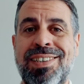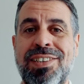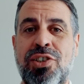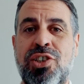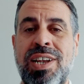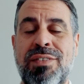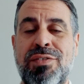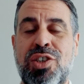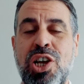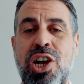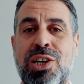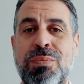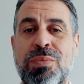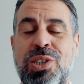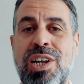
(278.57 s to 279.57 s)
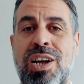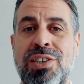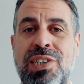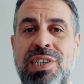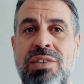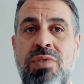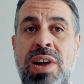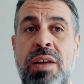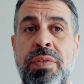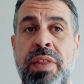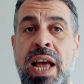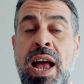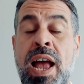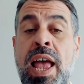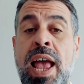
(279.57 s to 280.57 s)
set of circumstances around
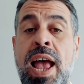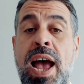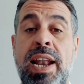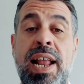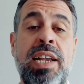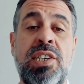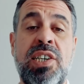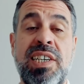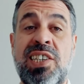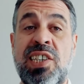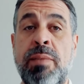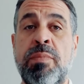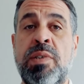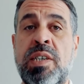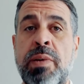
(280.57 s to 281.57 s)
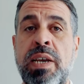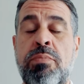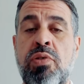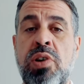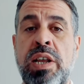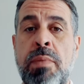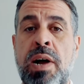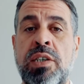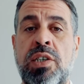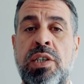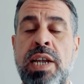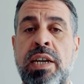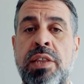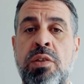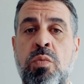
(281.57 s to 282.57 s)
that, and actually it seemed to be pretty much
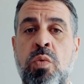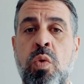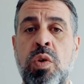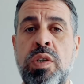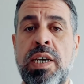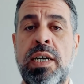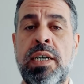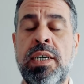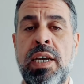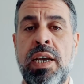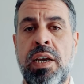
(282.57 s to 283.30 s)
dead in the water.